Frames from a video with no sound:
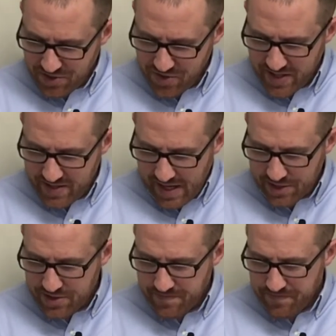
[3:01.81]

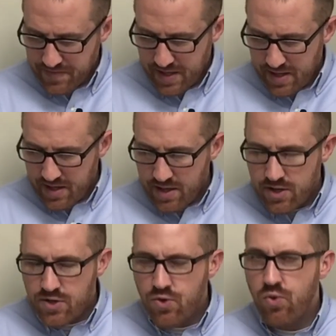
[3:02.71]
transaction.
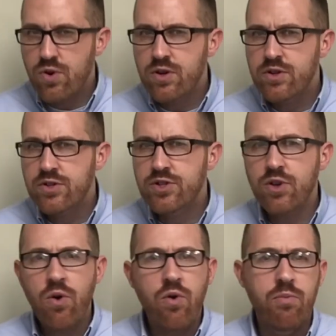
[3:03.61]
Your
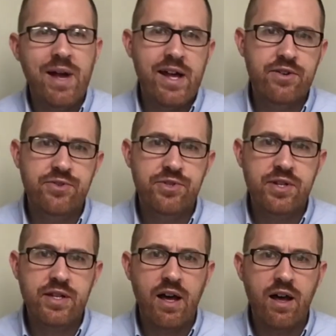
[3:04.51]
soul matters
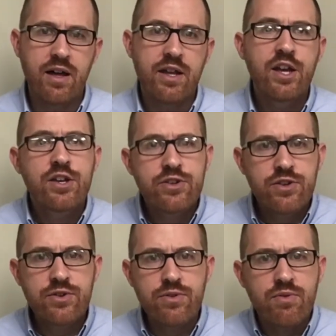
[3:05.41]
to God.
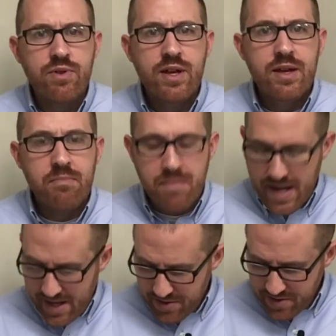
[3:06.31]
You
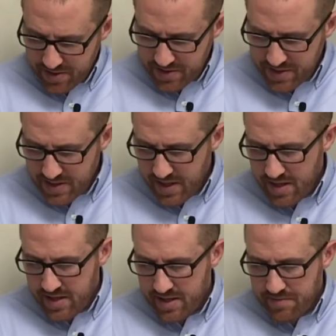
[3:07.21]
matter to
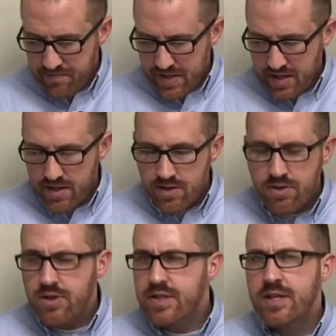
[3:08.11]
God.
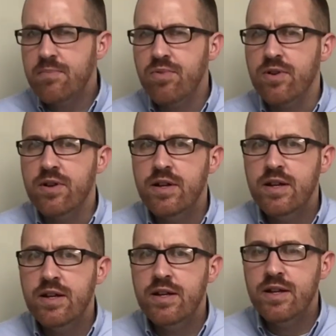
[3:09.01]
Look deeper
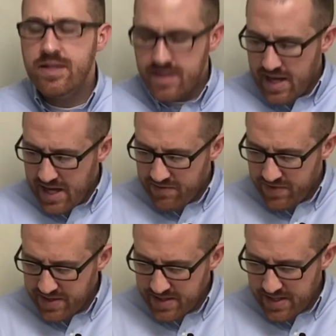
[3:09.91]
into
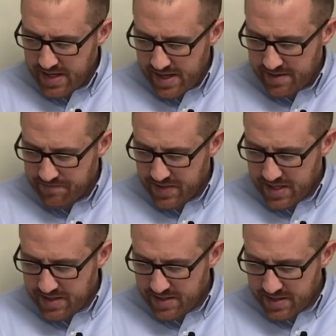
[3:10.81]
Advent today
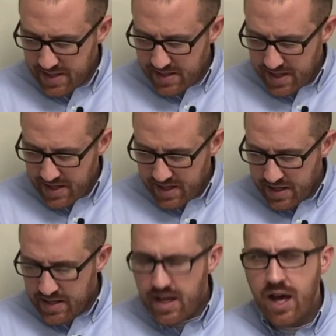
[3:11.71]
and see that
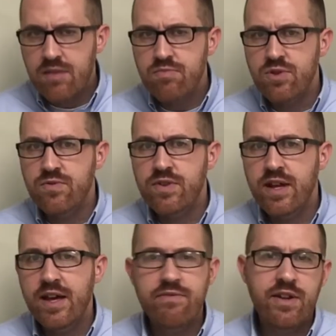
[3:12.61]
God moved
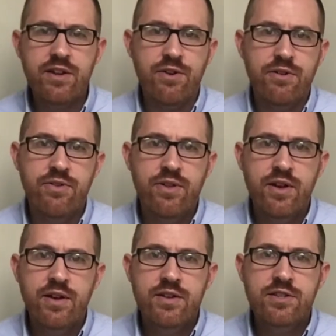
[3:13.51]
heaven and earth
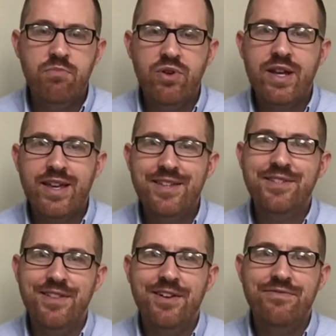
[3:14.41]
to bring His
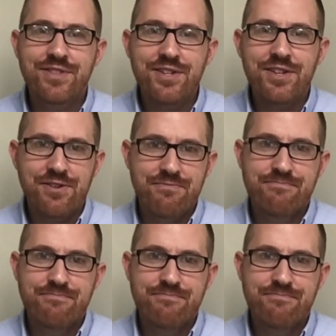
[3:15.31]
love to you.